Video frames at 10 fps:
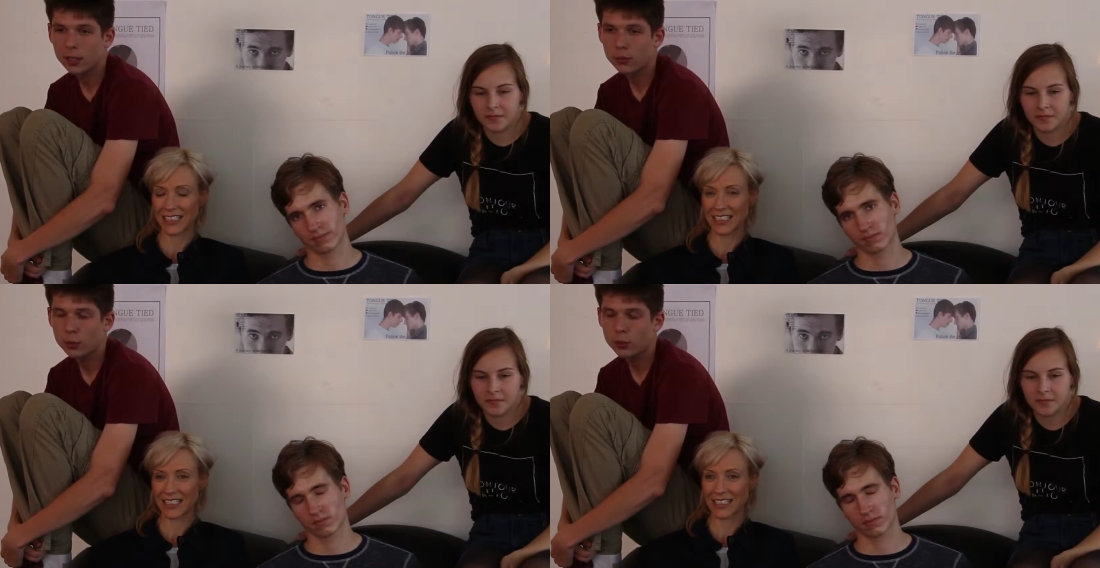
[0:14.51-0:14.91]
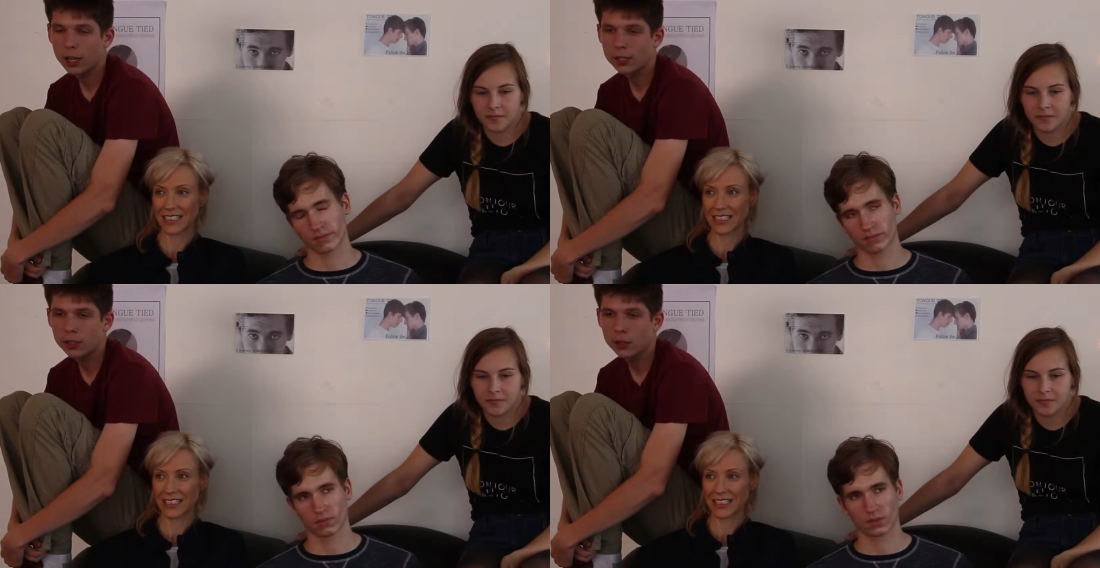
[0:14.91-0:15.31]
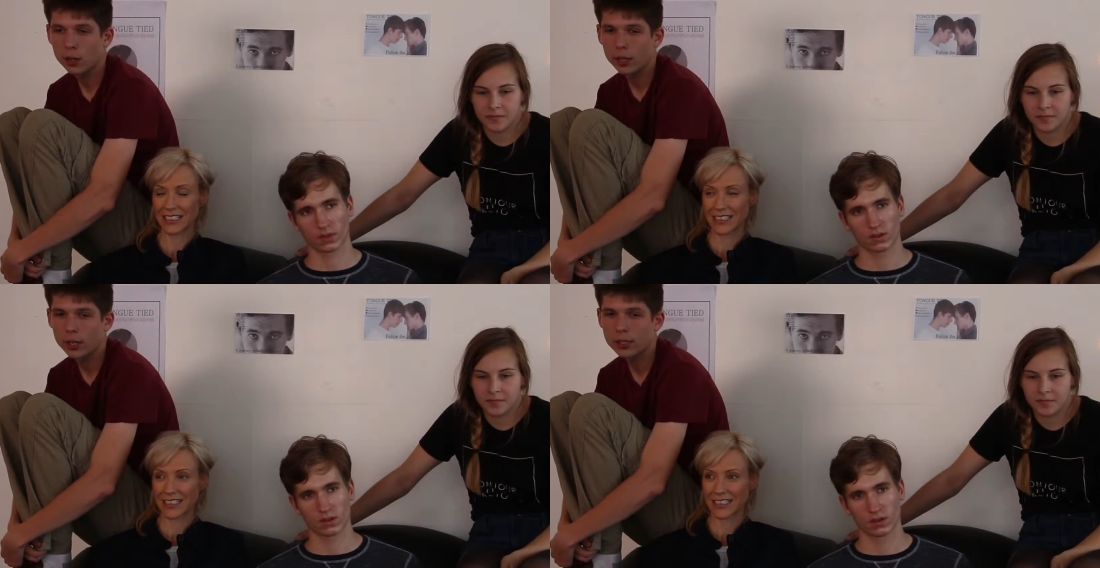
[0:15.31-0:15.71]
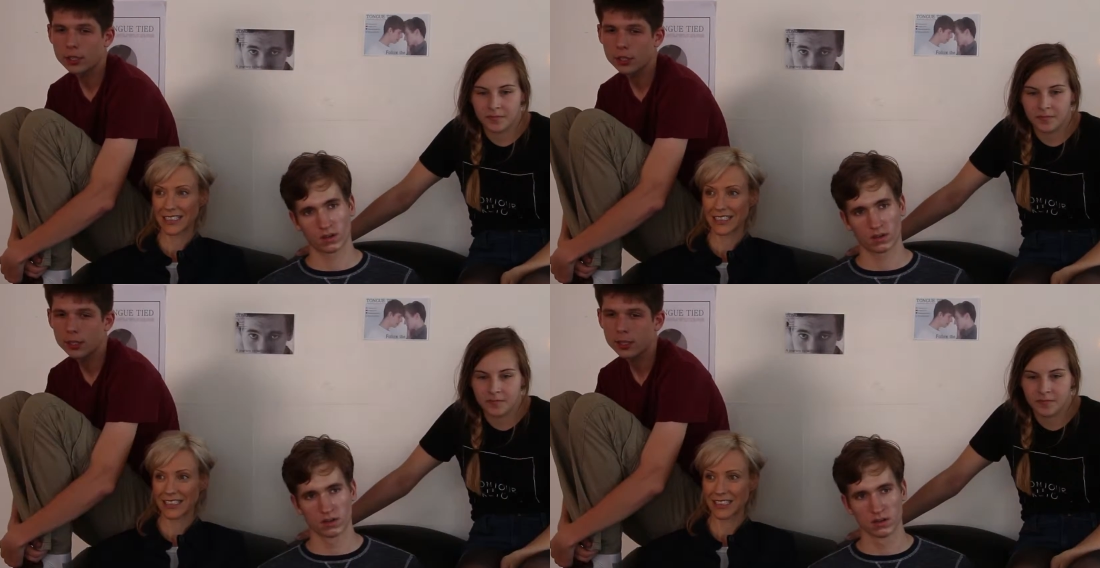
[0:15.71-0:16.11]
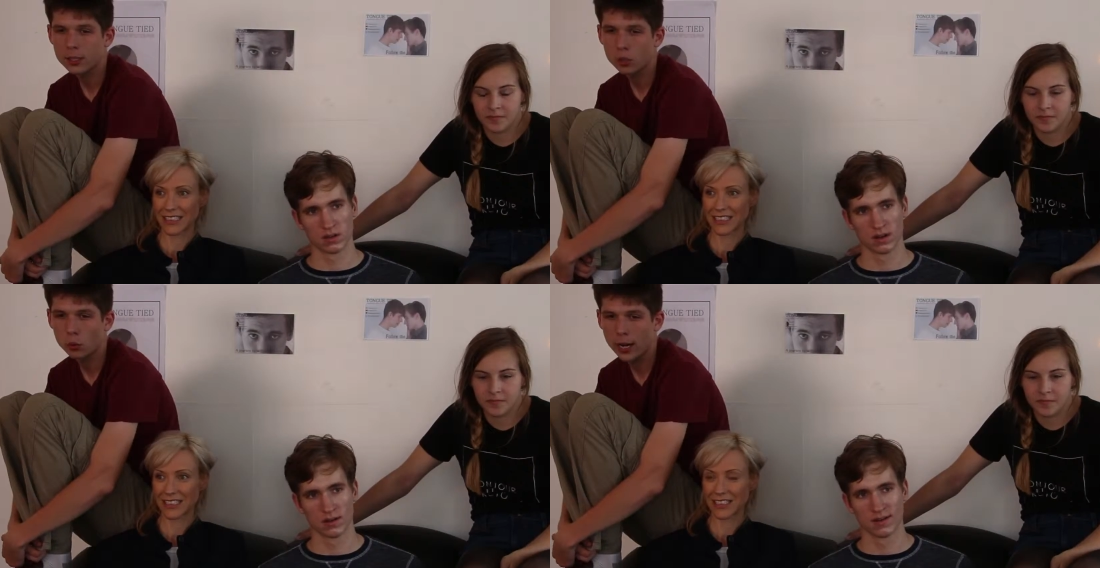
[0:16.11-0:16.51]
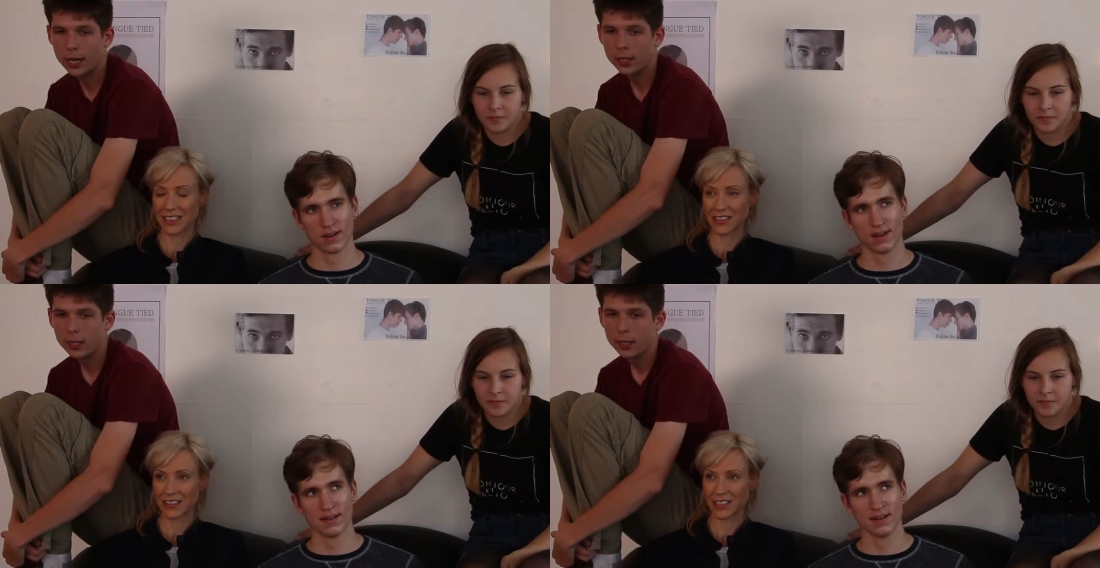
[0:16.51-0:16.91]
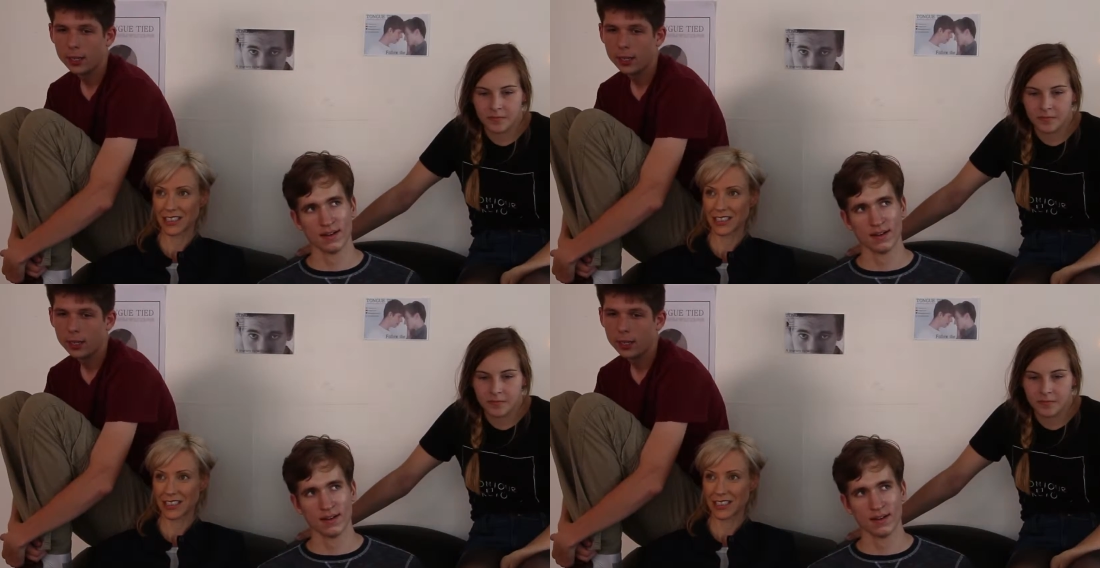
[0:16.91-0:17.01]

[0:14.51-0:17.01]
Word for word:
Speaker 1: interview process and all that, it's just, it's a great